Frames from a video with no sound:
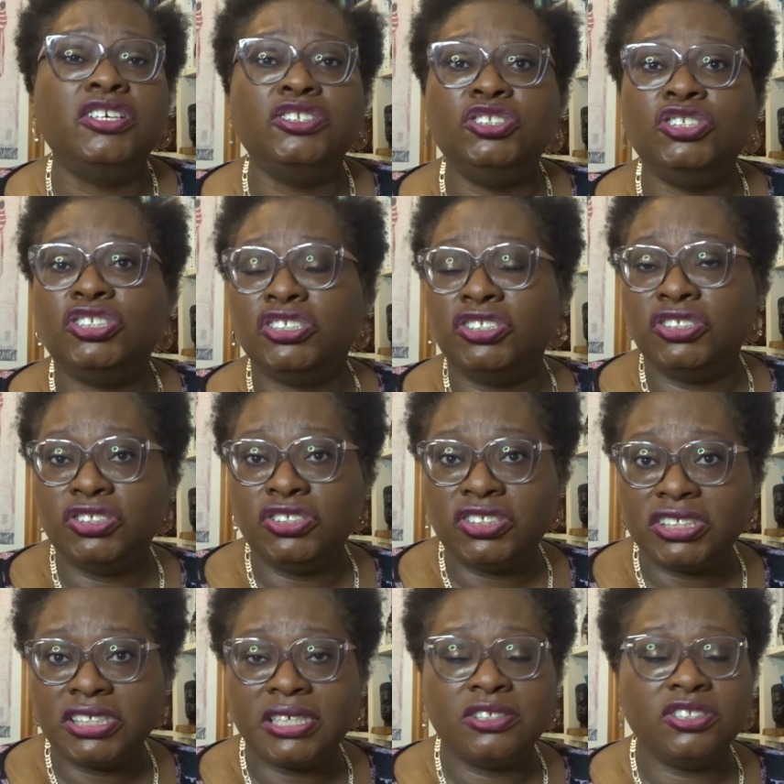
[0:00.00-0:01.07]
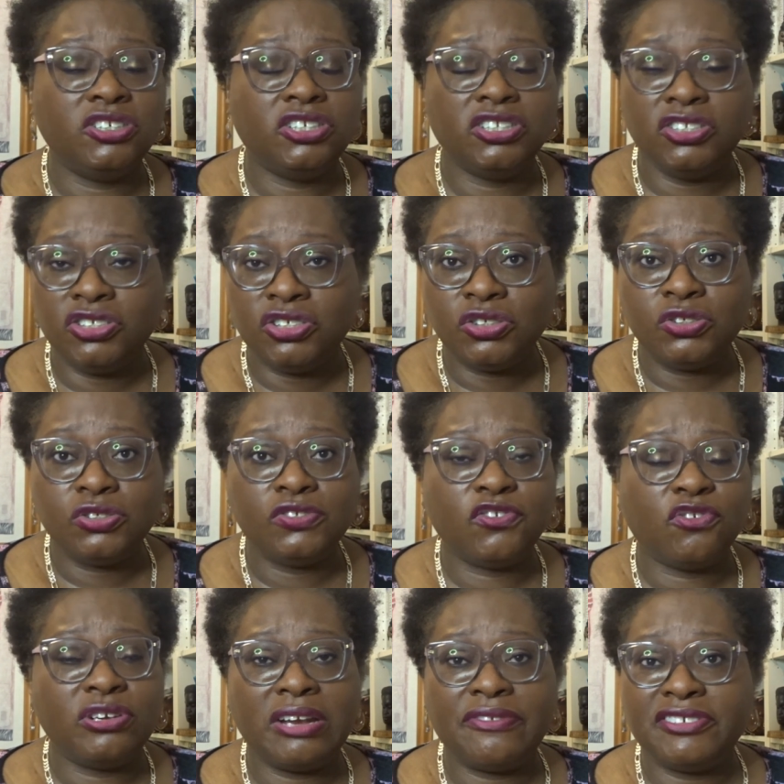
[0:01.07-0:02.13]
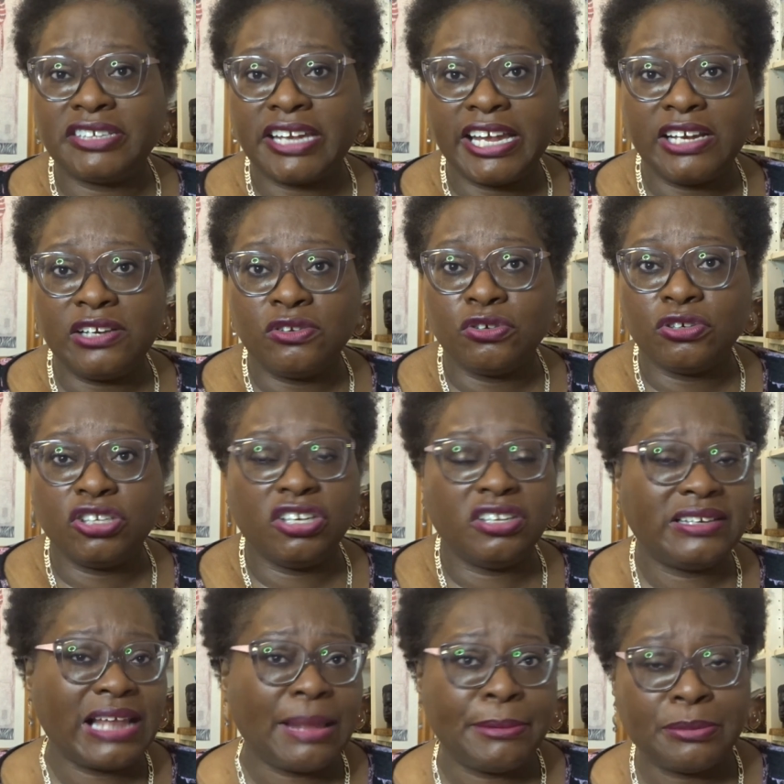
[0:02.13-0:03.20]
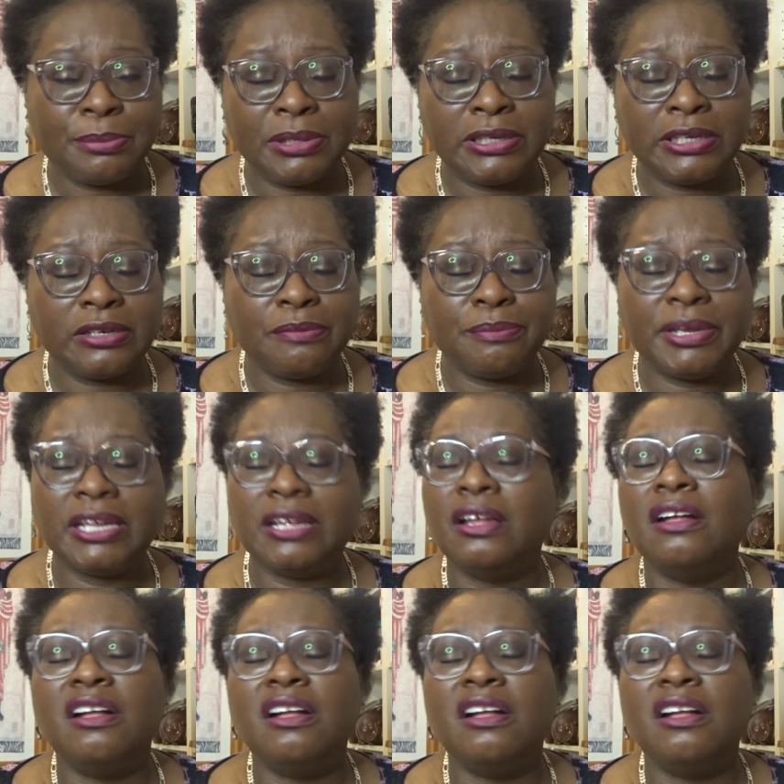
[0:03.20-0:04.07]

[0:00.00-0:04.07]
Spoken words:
You can use for an everyday look. You could glam it up a little bit.